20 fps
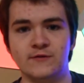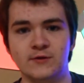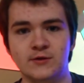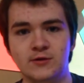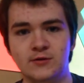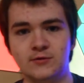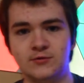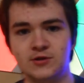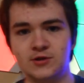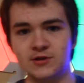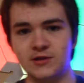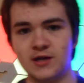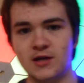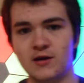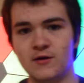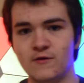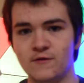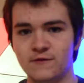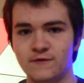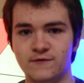you just
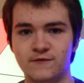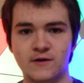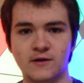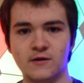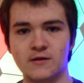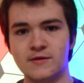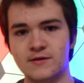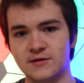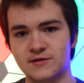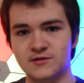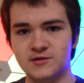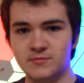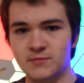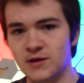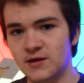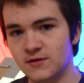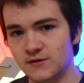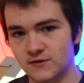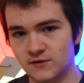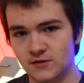how far this
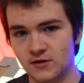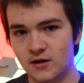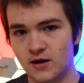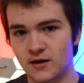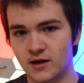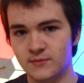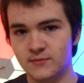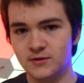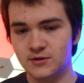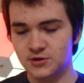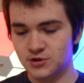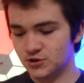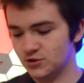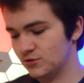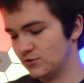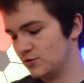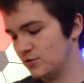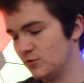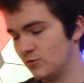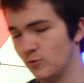debate has gone, I'm going to
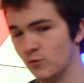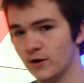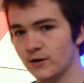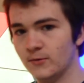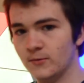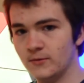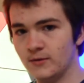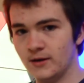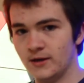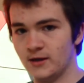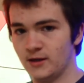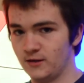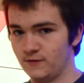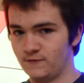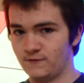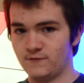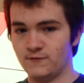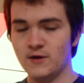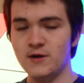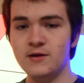show you what a
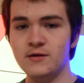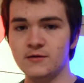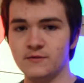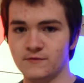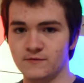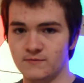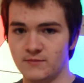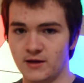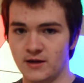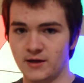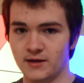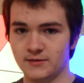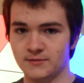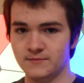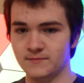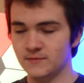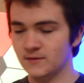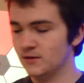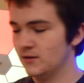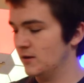friend of mine
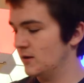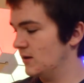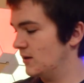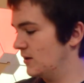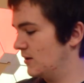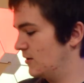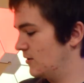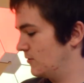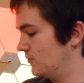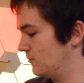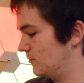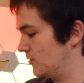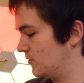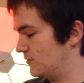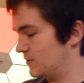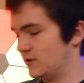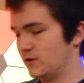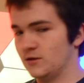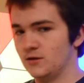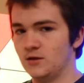
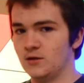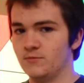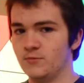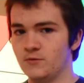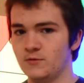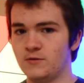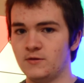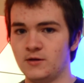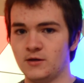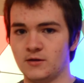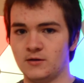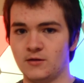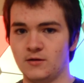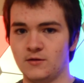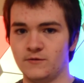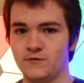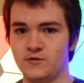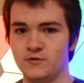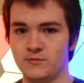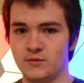wrote in a birthday
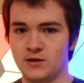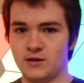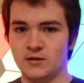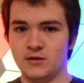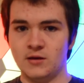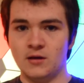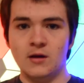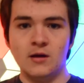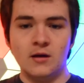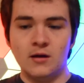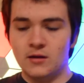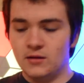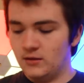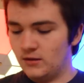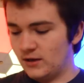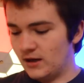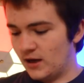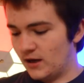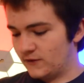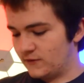card to me
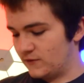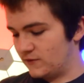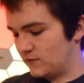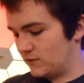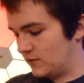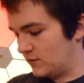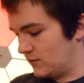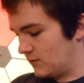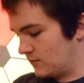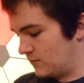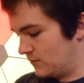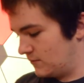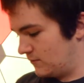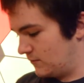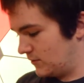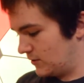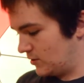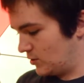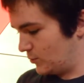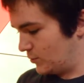last year.
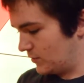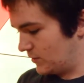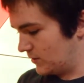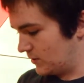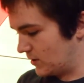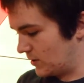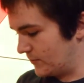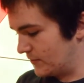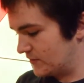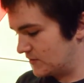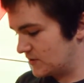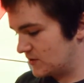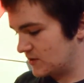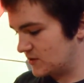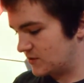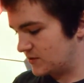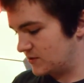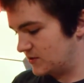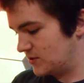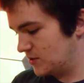We open it up. It
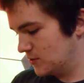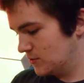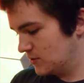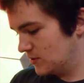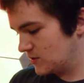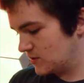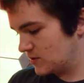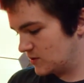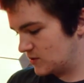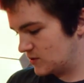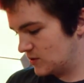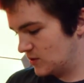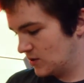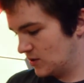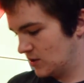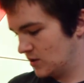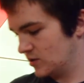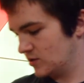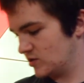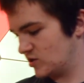says, Dearest
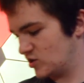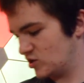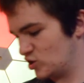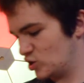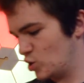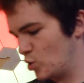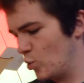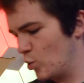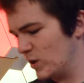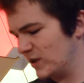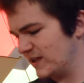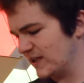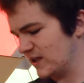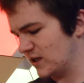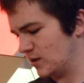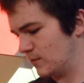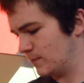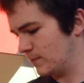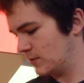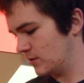
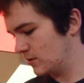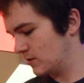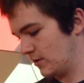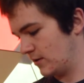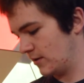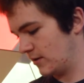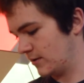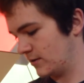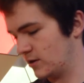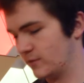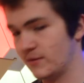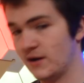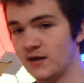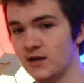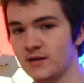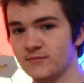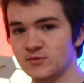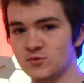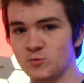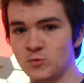Squilliam. Uh, now, my
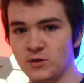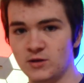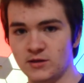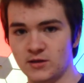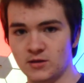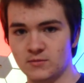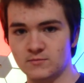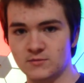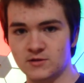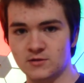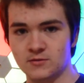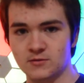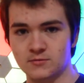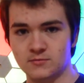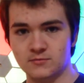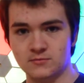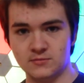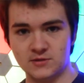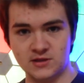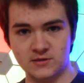name's William, so
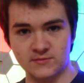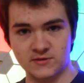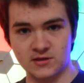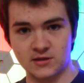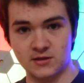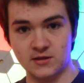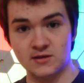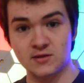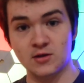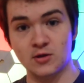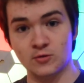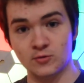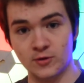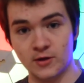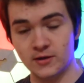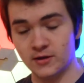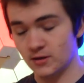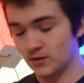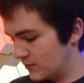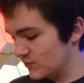seems like he's
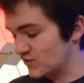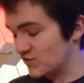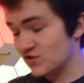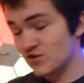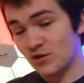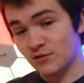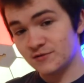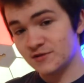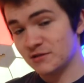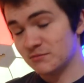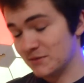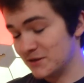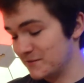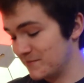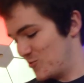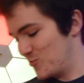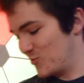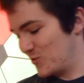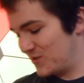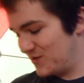already insulting me.
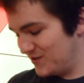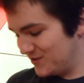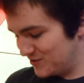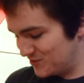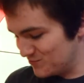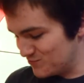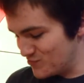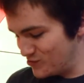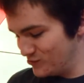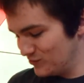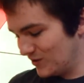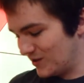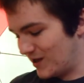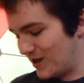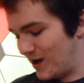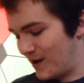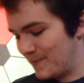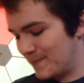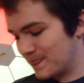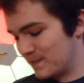With this
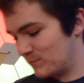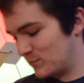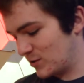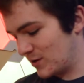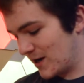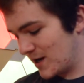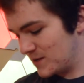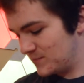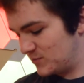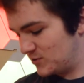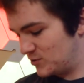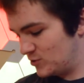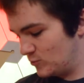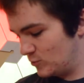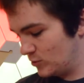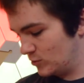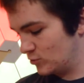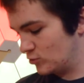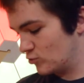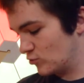moolah, perhaps you
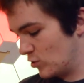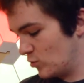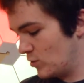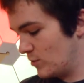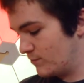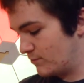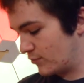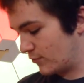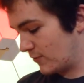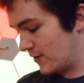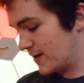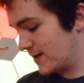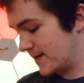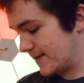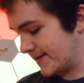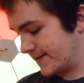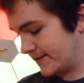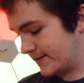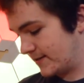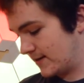will grow a
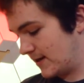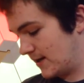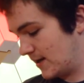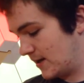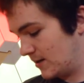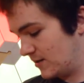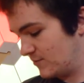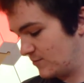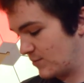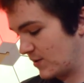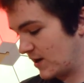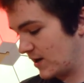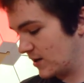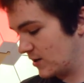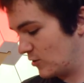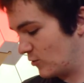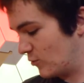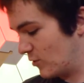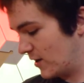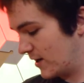brain and buy
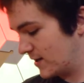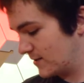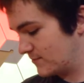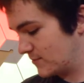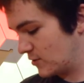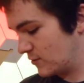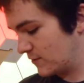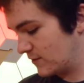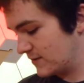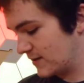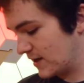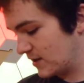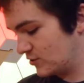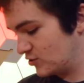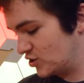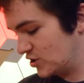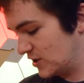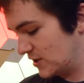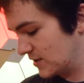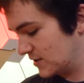a wide-mouthed
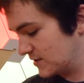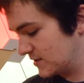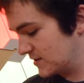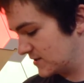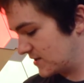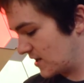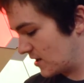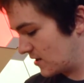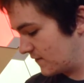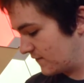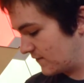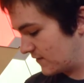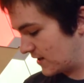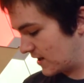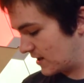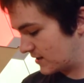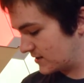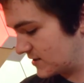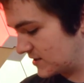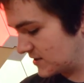Nalgene instead of
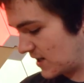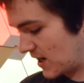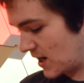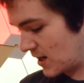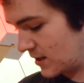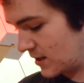that sad